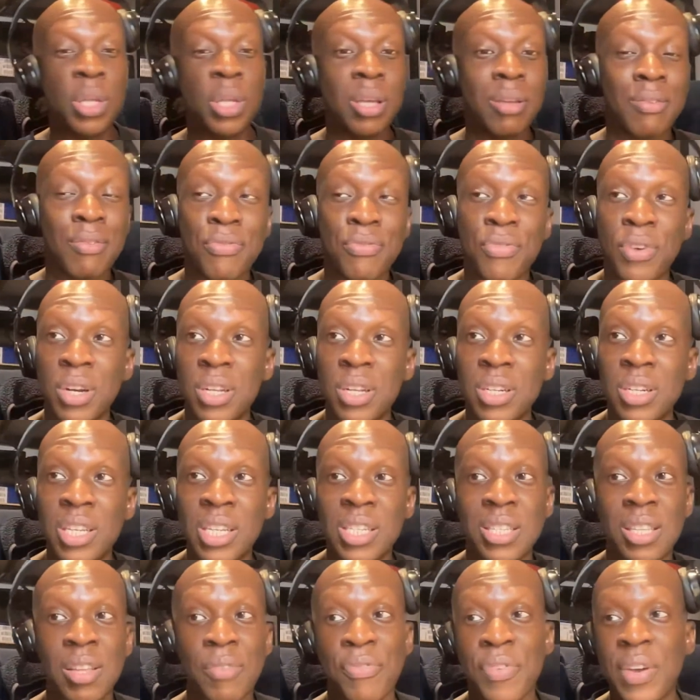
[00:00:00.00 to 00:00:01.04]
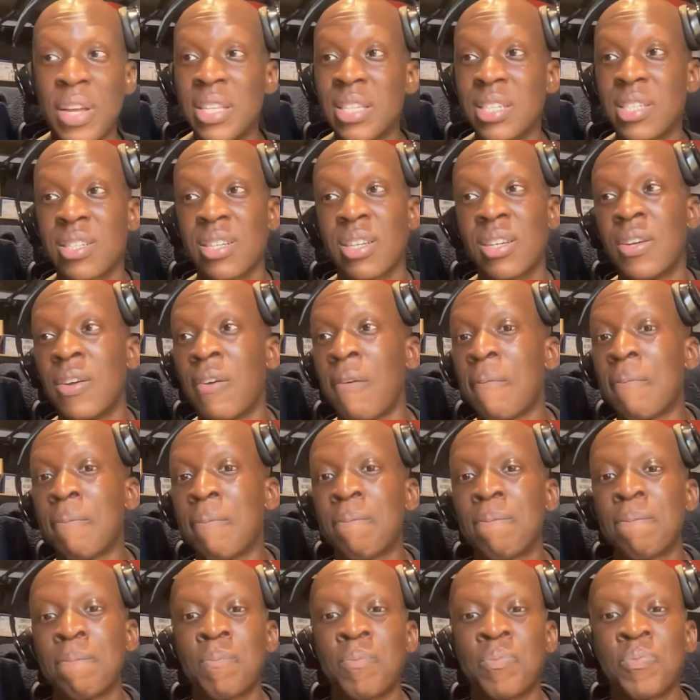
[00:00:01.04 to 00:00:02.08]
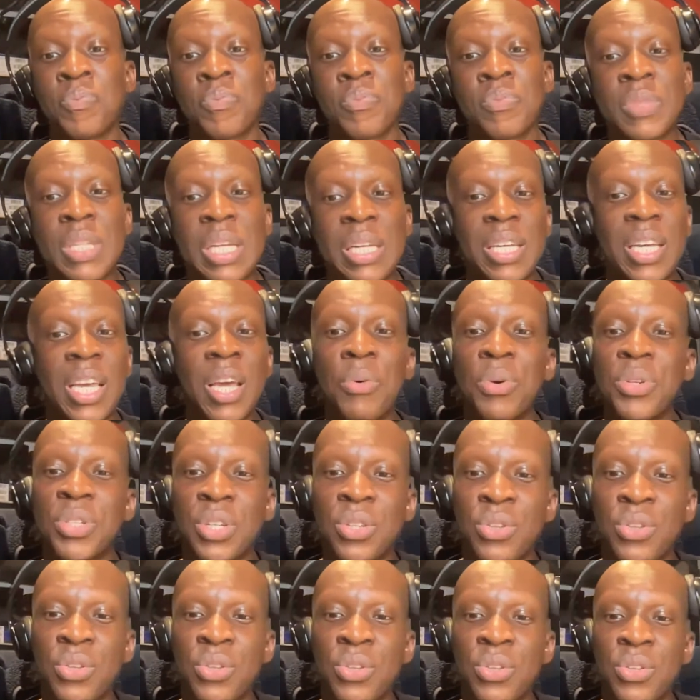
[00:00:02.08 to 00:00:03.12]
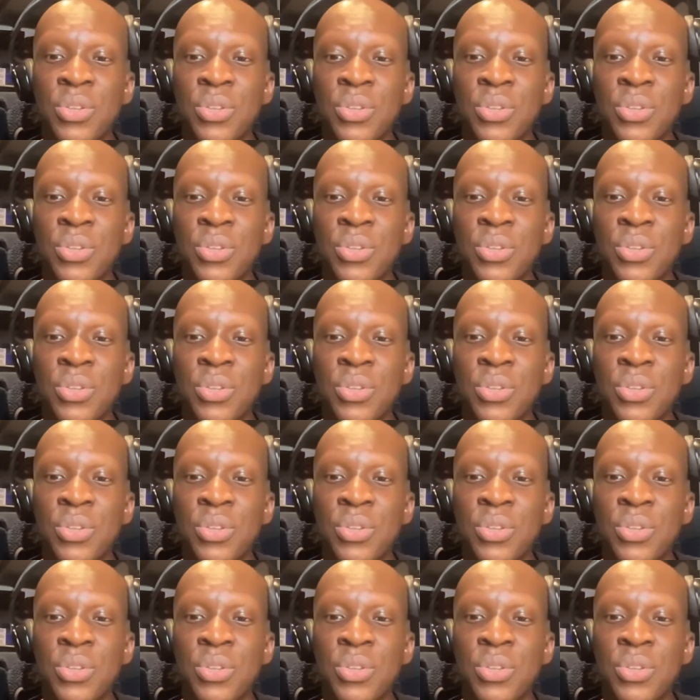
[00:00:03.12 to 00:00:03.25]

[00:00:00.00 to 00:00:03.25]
in front of this defense. It was annoying.